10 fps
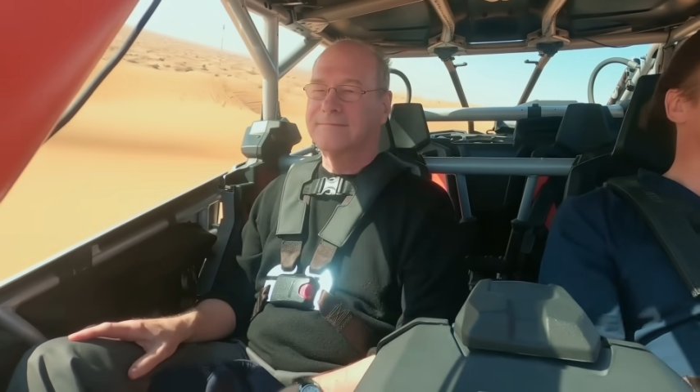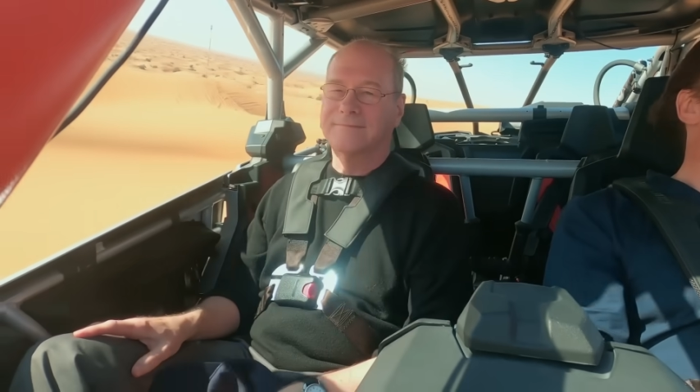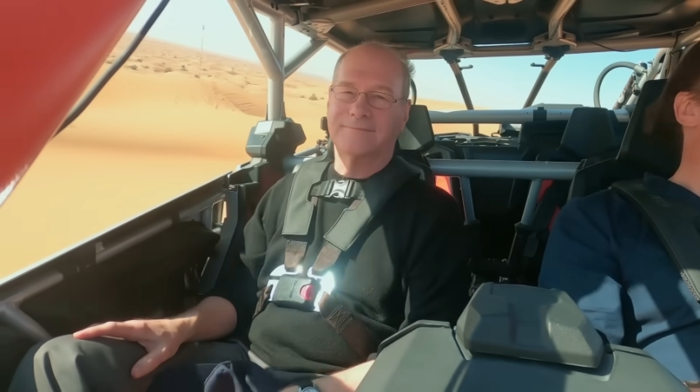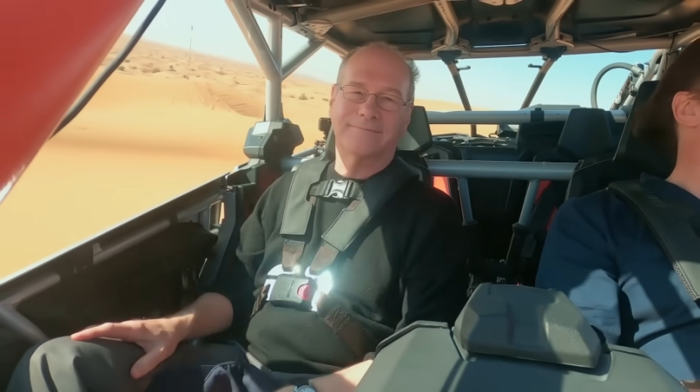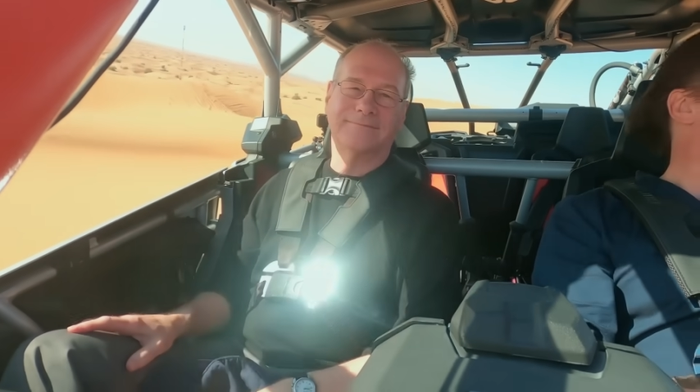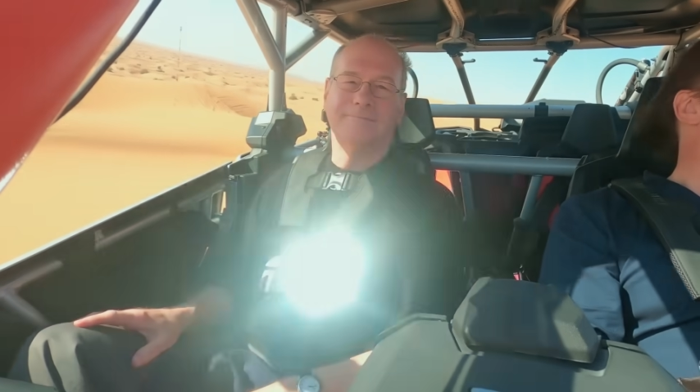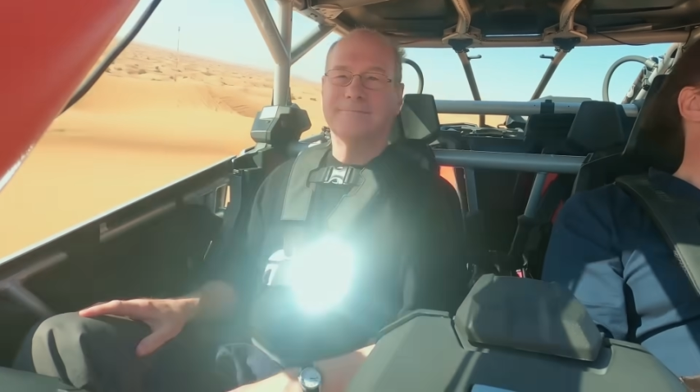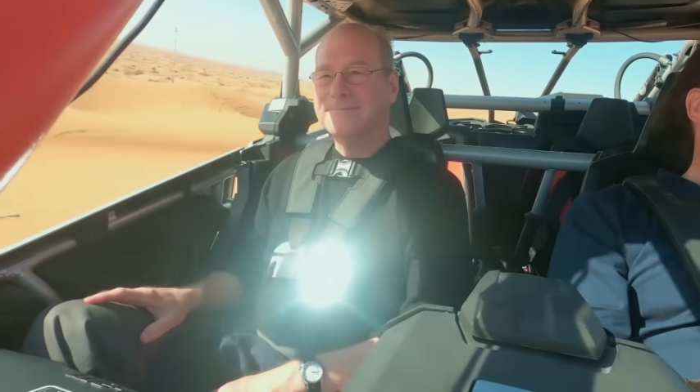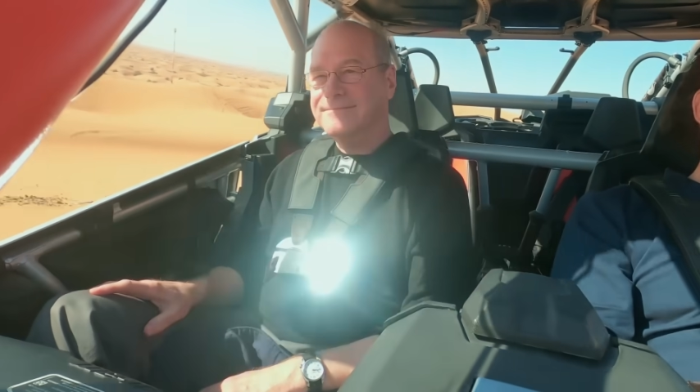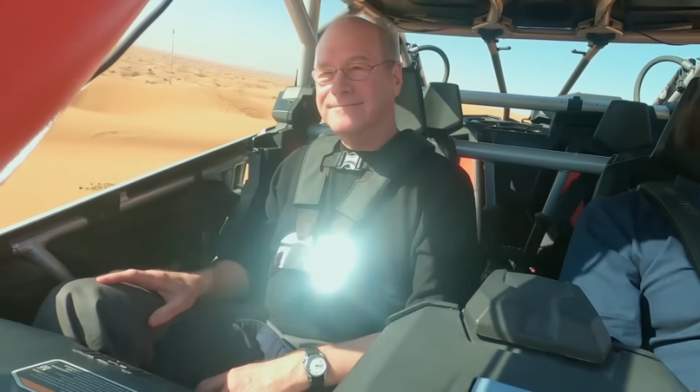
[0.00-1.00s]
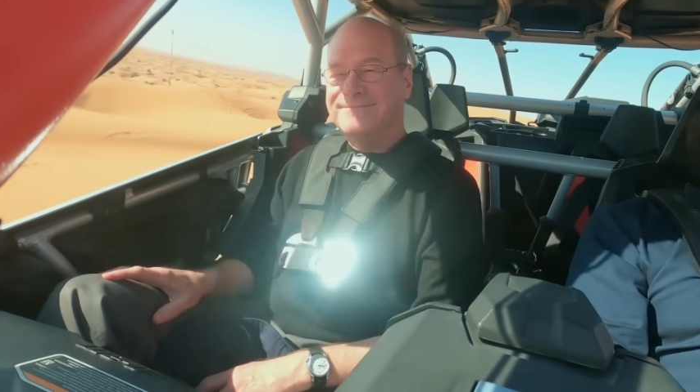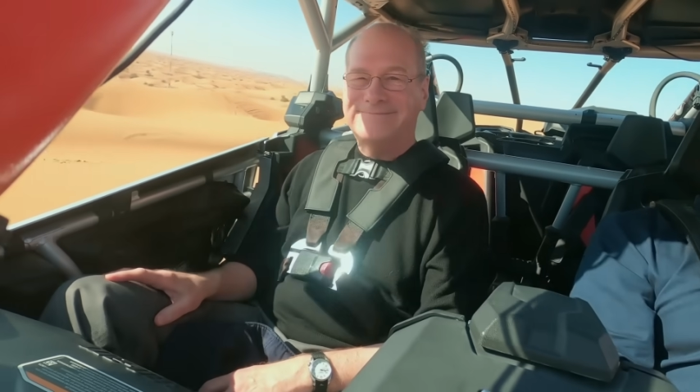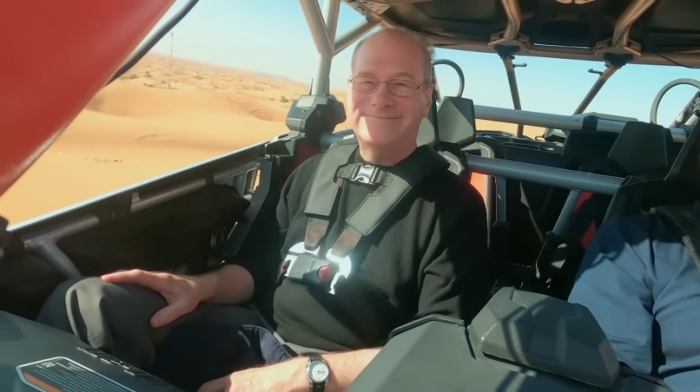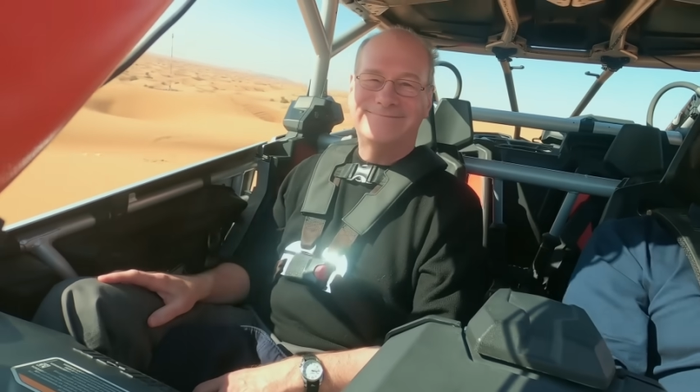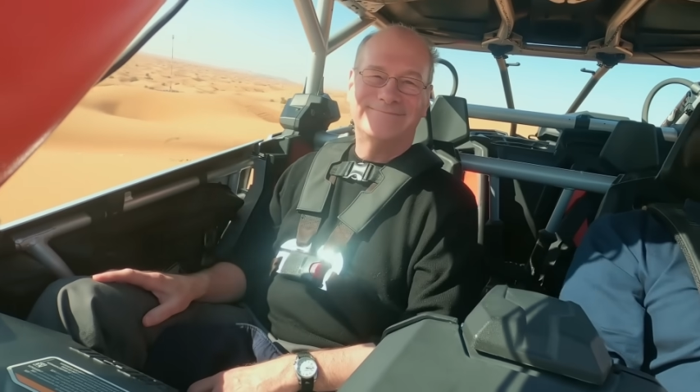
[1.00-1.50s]
Baker, the
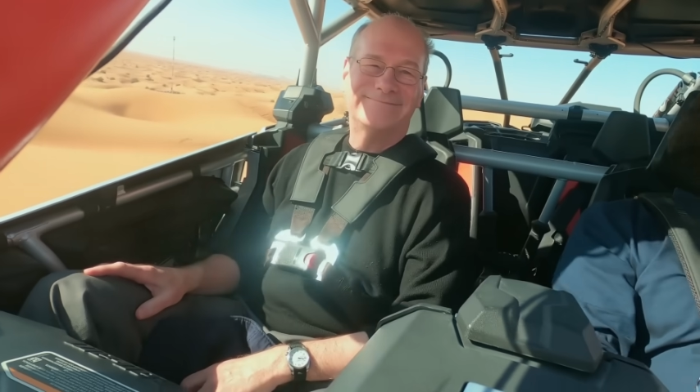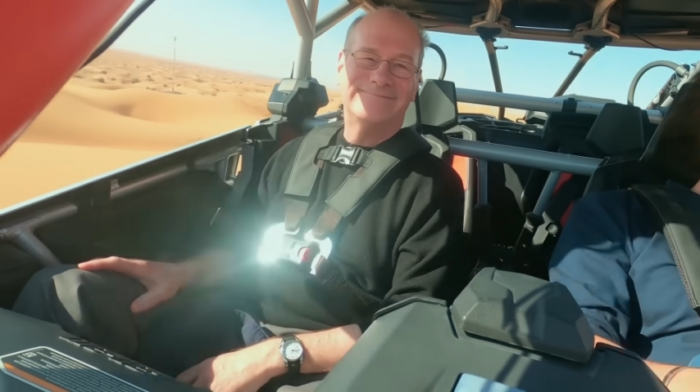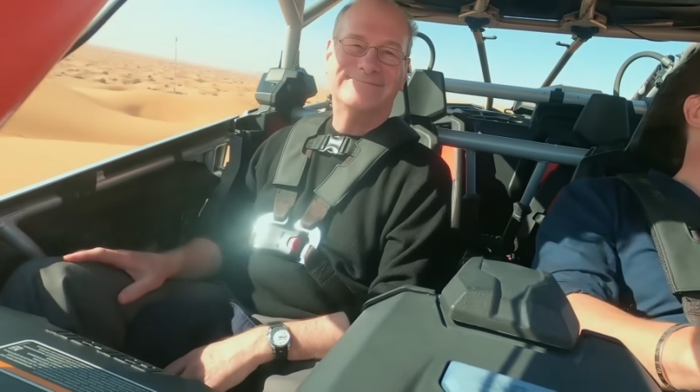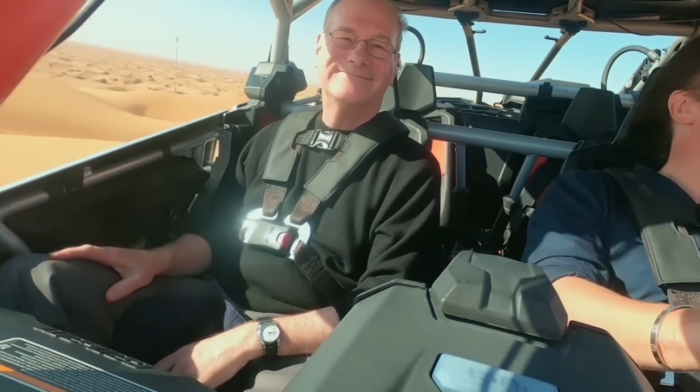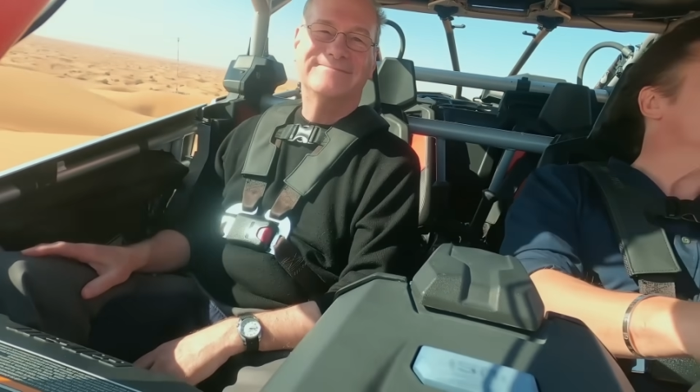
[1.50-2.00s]
structural engineer